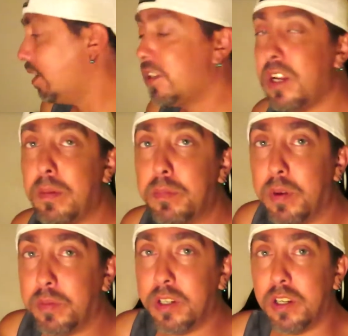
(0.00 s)
gonna stop. I'm
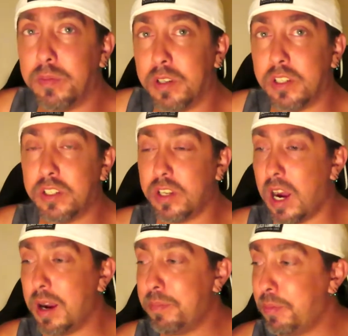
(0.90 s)
gonna I'm gonna
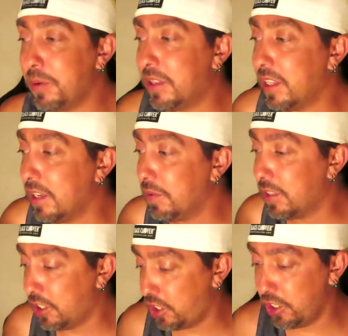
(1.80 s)
stop with the
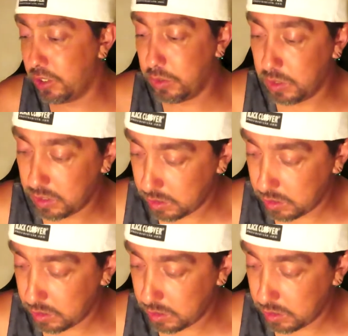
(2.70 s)
with the chew.